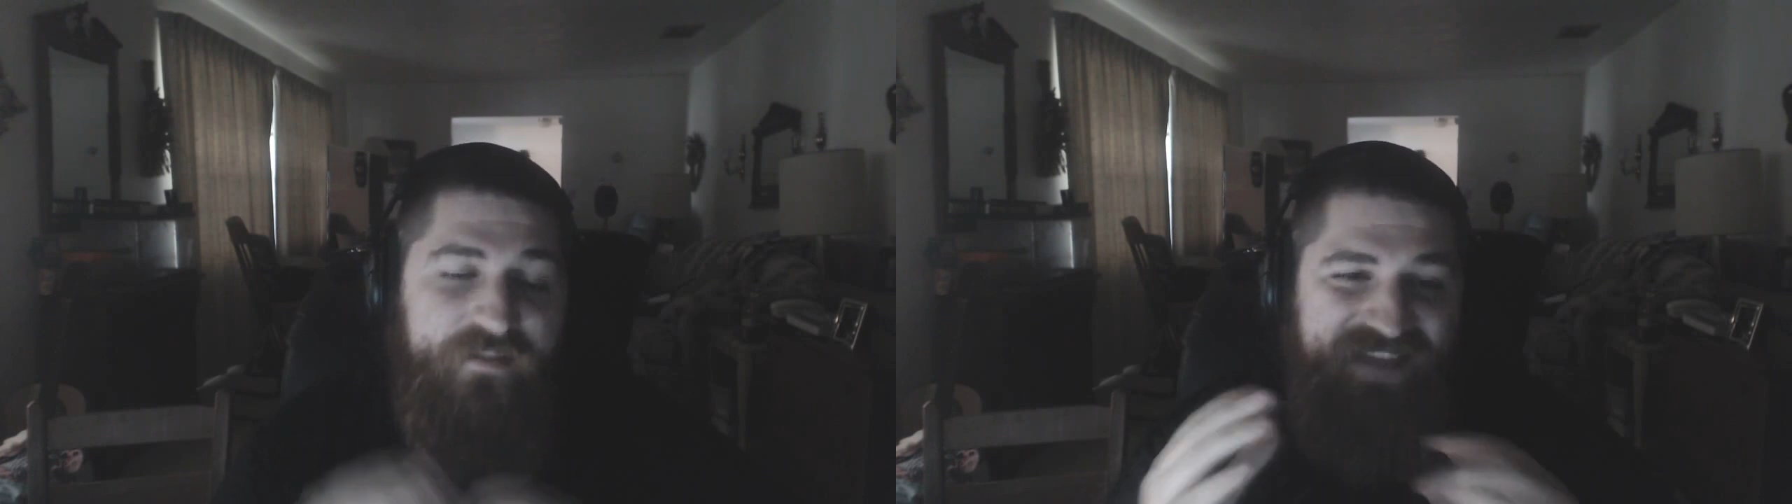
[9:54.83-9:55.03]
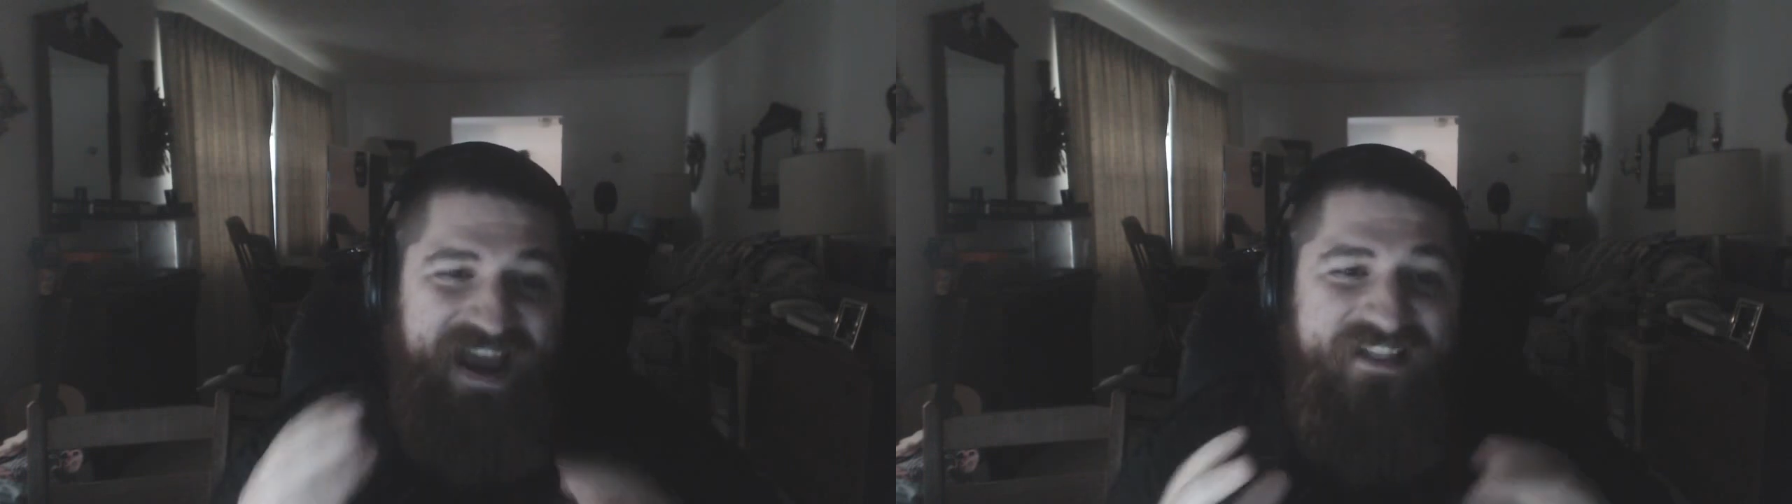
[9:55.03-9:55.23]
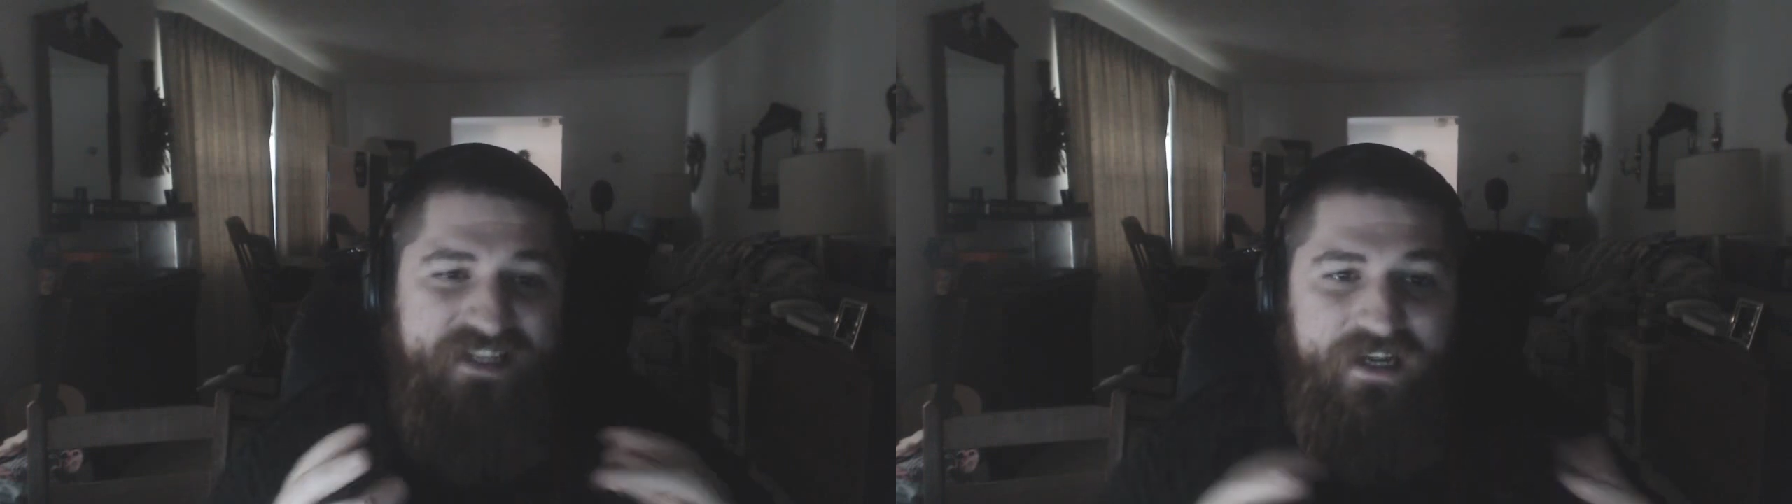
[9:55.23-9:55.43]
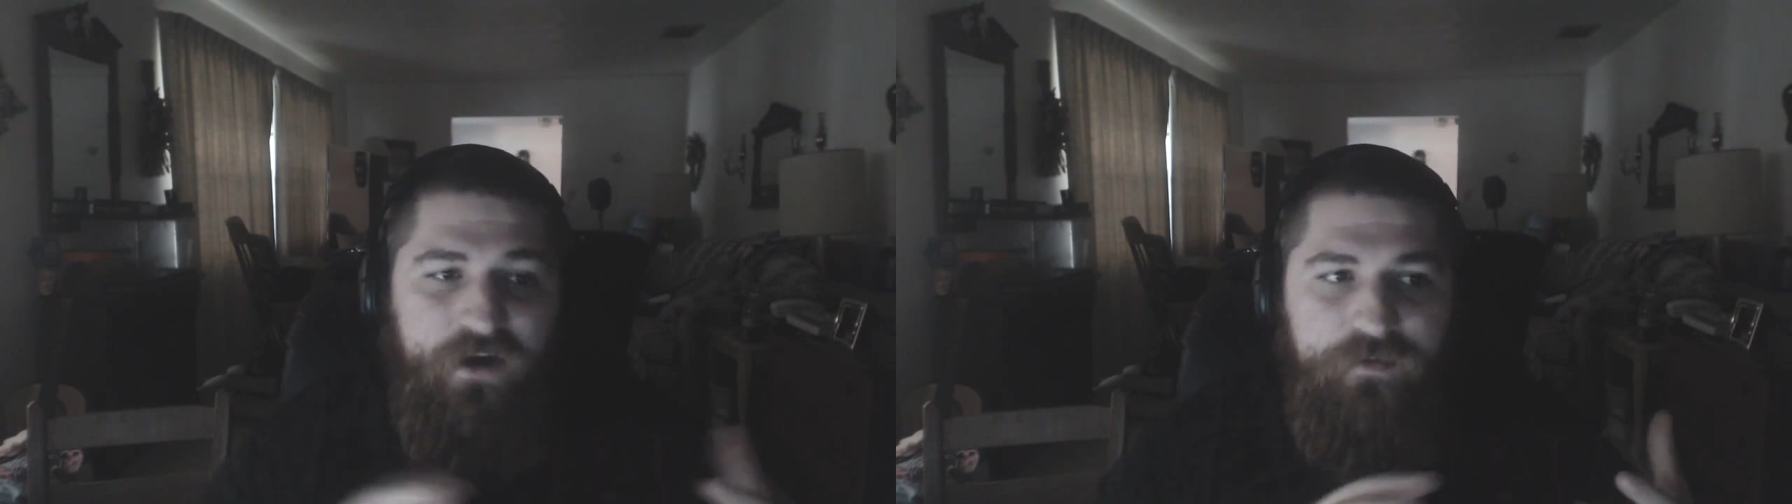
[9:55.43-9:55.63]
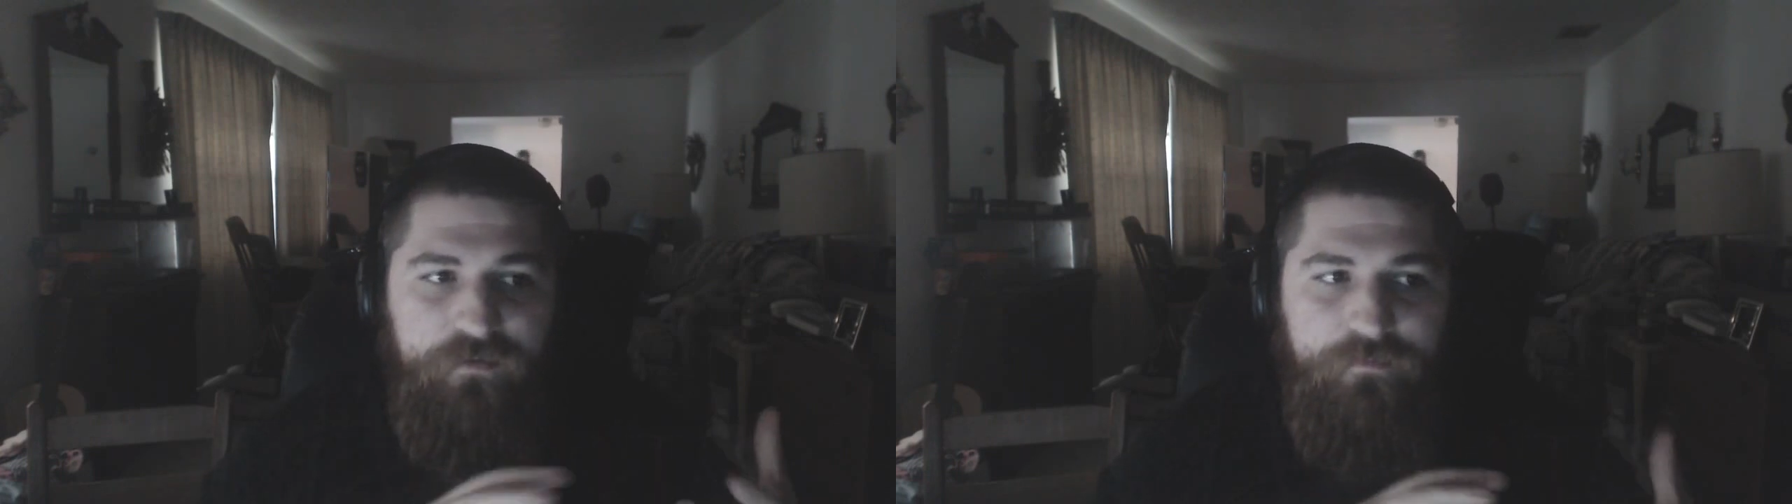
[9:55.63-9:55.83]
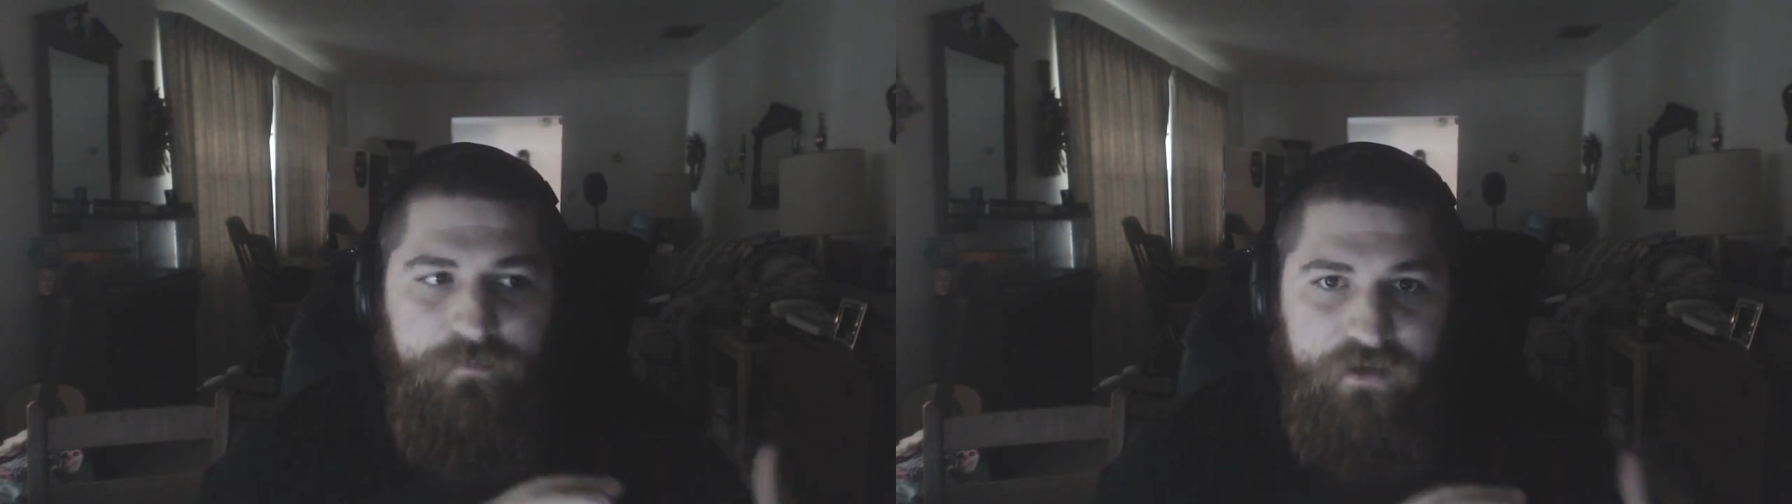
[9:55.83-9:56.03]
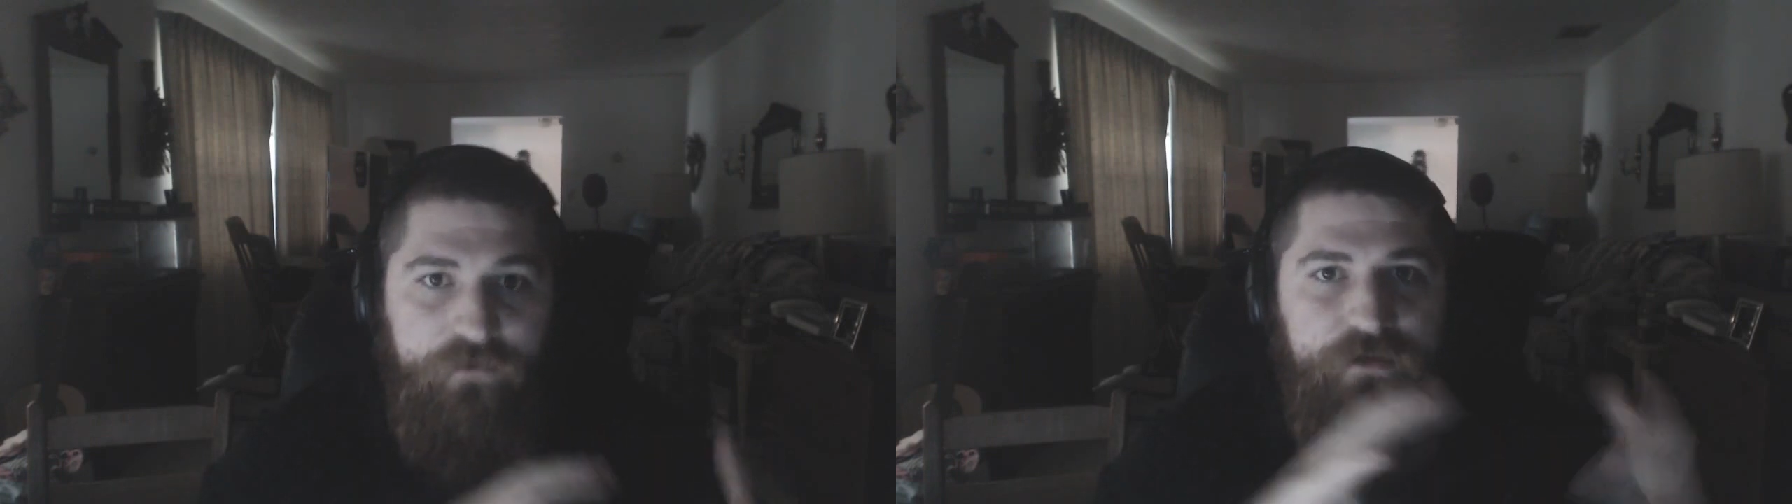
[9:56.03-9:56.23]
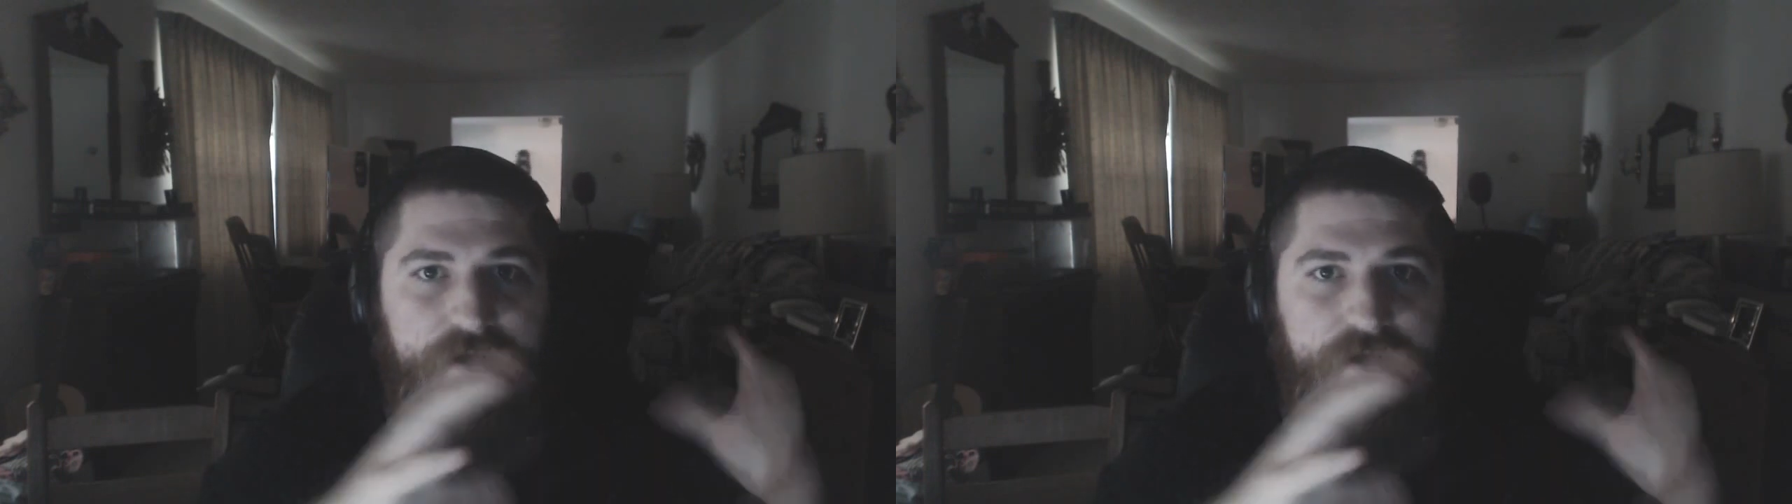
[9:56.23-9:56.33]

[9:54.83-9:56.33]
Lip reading: That's gonna help you build